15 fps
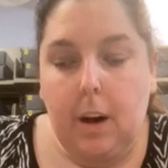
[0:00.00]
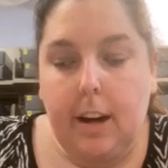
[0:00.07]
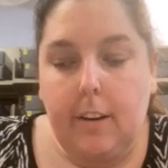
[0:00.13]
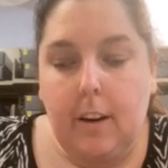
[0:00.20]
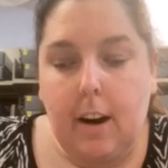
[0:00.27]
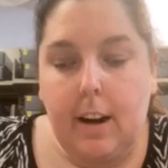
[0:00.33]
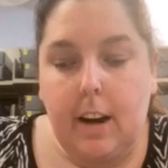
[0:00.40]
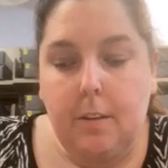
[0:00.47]
why
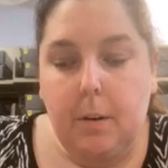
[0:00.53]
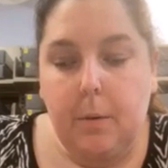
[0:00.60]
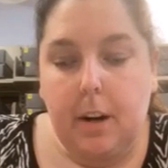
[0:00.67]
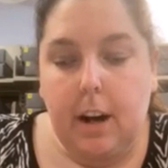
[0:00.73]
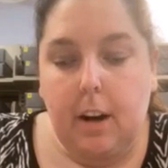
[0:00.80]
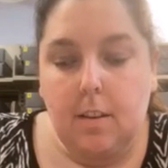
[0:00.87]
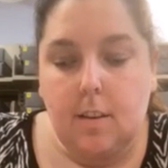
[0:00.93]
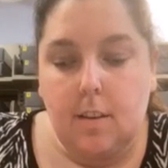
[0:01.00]
not?
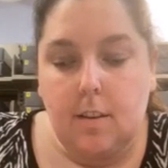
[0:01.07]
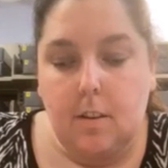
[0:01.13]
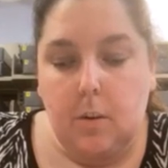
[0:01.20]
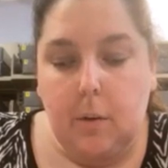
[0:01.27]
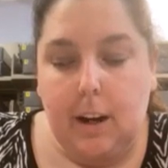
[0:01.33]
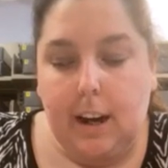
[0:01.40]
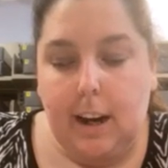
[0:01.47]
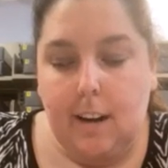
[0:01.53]
Everyone else is
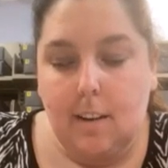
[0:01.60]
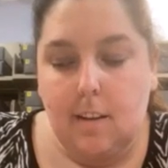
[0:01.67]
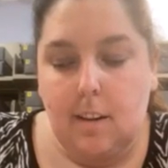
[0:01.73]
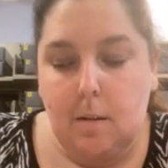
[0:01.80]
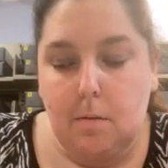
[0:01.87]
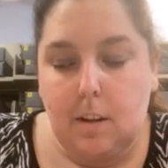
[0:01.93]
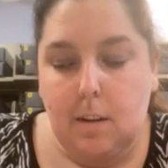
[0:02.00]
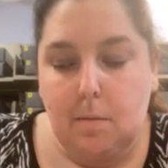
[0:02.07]
doing it.
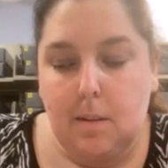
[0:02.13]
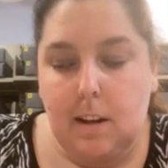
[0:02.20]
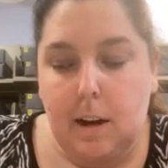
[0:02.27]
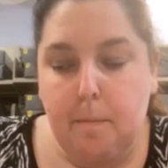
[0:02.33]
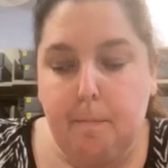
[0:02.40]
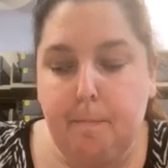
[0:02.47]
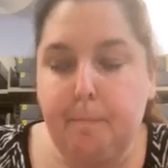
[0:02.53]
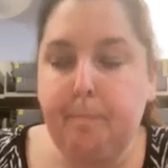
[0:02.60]
Snip, snip,
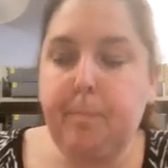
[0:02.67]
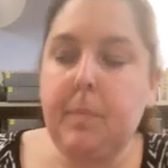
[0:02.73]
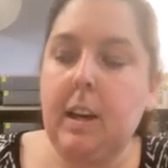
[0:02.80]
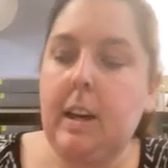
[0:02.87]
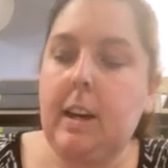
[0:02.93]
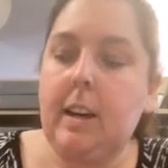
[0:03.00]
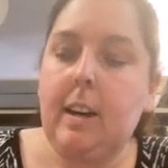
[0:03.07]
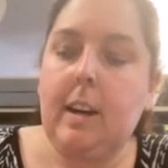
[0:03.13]
snip.
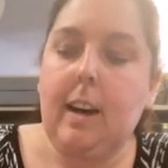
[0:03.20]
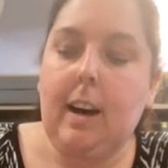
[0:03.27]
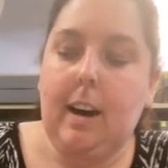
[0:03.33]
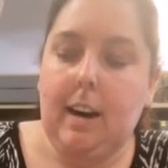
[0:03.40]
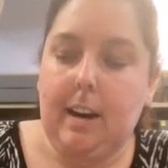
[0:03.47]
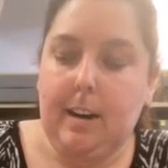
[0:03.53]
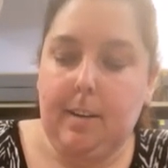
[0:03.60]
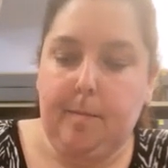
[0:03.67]

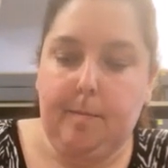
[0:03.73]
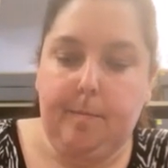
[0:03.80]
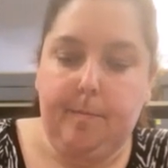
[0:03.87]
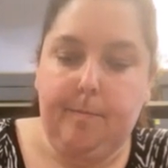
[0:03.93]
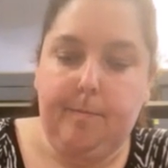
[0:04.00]
So